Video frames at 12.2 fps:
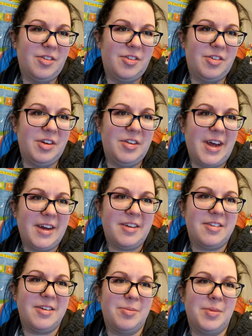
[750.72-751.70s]
she
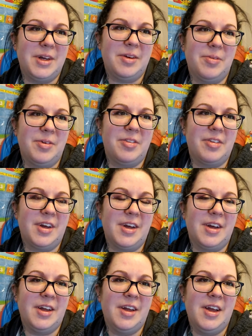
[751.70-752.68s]
texted me and was
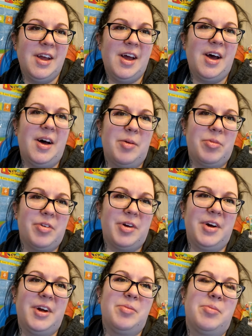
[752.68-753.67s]
like, "I'm
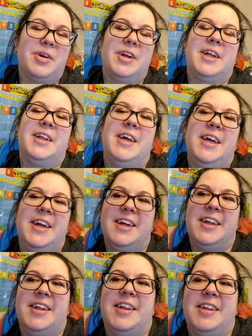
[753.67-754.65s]
sorry I'm running late.
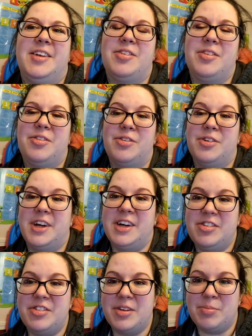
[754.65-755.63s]

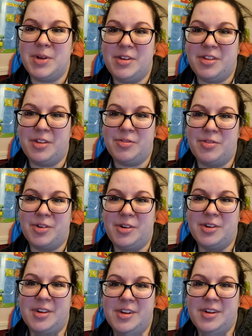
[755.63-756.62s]
DoorDash sent me to the
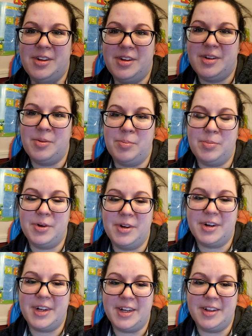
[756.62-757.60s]
wrong
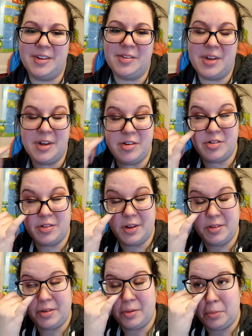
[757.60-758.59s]
Burger King location.
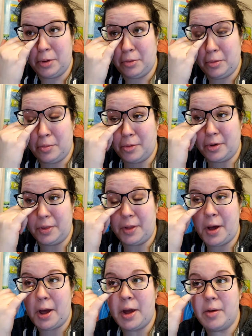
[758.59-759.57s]
They sent me somewhere on the
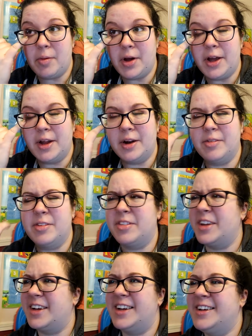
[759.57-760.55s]
highway," and I was
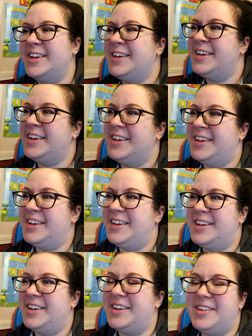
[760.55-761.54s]
like,
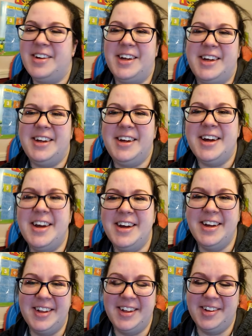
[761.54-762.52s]
okay.
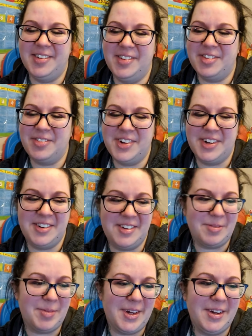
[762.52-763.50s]
It was weird to
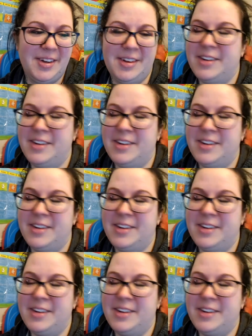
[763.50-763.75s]
me.